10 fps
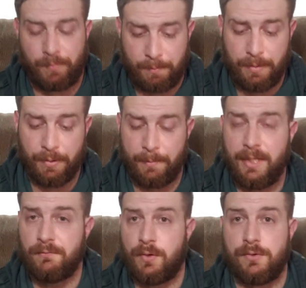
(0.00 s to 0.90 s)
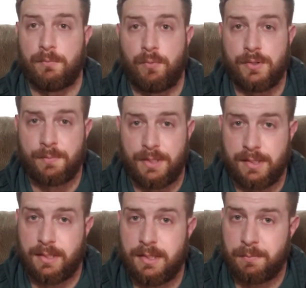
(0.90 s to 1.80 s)
people that make false reports,
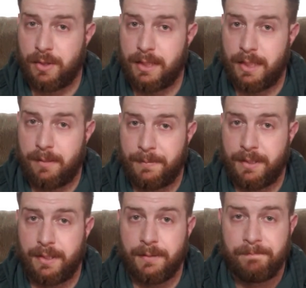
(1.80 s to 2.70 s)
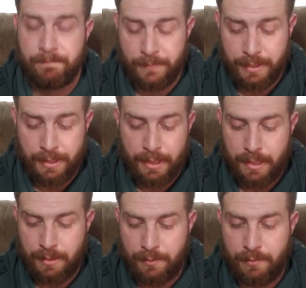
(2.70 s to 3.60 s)
because it does bring that up in here,
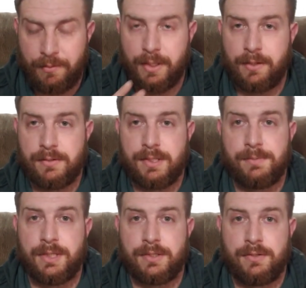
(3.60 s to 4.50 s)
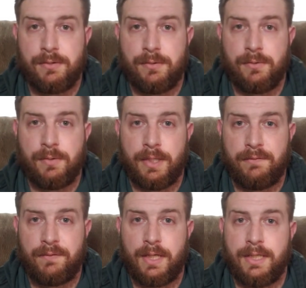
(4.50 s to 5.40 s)
they're subject to a
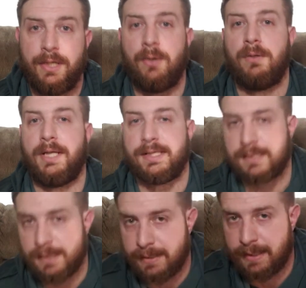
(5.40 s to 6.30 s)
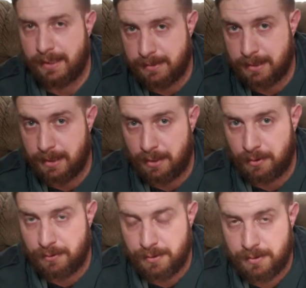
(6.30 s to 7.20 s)
fine no less than $1,000.
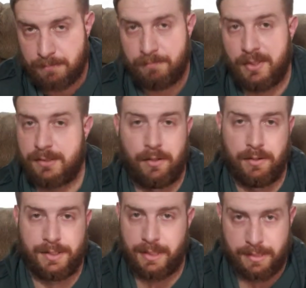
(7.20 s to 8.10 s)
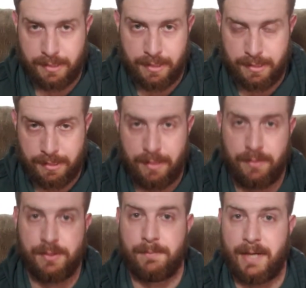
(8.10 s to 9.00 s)
That's all it says. It doesn't say
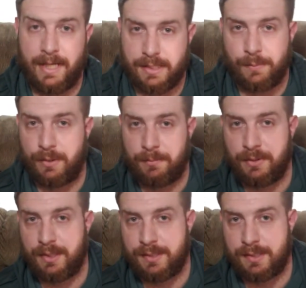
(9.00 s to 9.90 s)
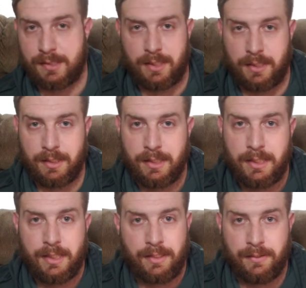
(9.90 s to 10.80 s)
there's a maximum. It doesn't say,
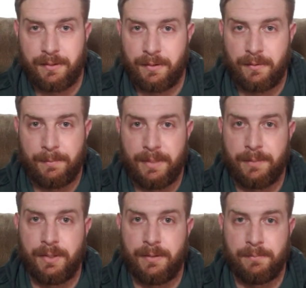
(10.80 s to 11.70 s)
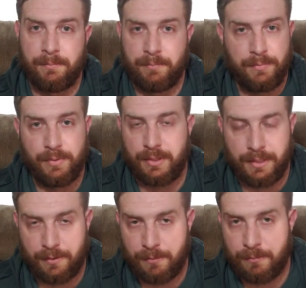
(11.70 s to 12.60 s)
you know, a minimum, you
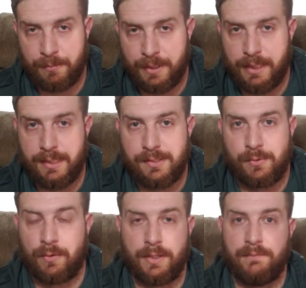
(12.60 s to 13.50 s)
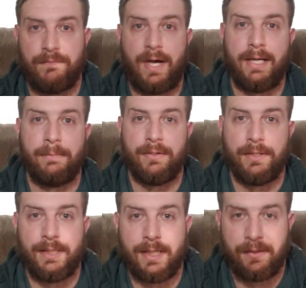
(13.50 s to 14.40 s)
know, any sort of confinement or
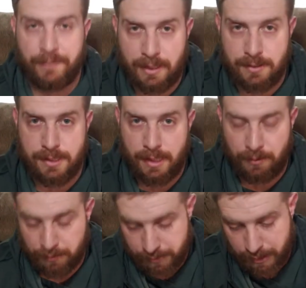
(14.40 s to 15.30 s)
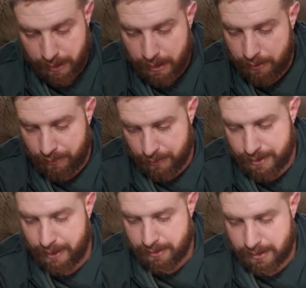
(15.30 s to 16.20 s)
anything, $1,000. There's
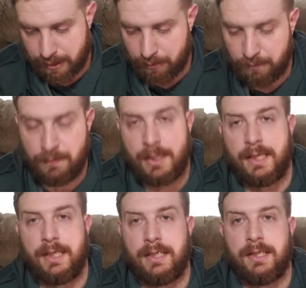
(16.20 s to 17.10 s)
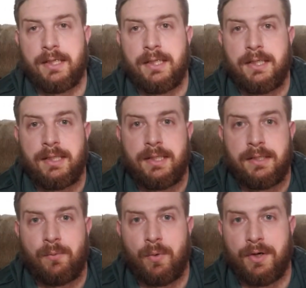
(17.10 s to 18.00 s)
not a single fine
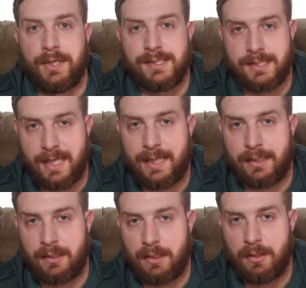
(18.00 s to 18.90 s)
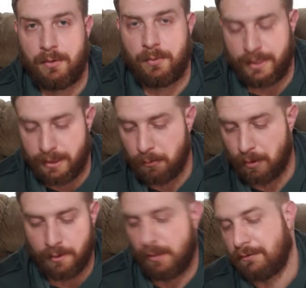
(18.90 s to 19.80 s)
where it's that low
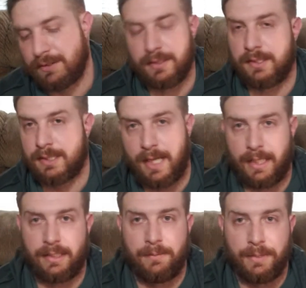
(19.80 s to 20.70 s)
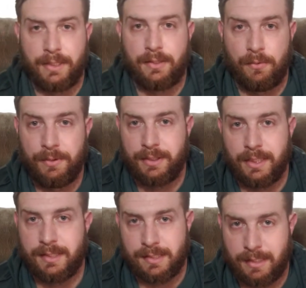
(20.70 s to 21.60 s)
anywhere else in this document. The only
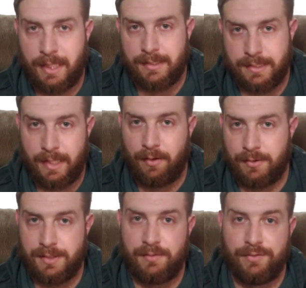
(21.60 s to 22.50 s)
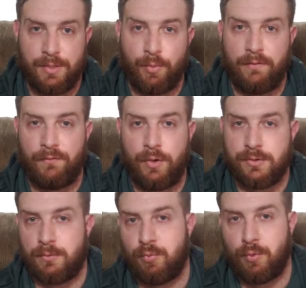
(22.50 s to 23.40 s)
thing that's $1,000 is if someone
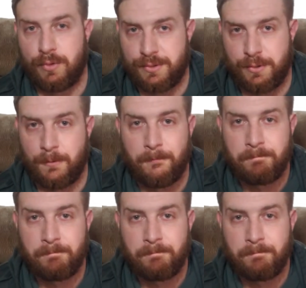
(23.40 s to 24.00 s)
false reports you.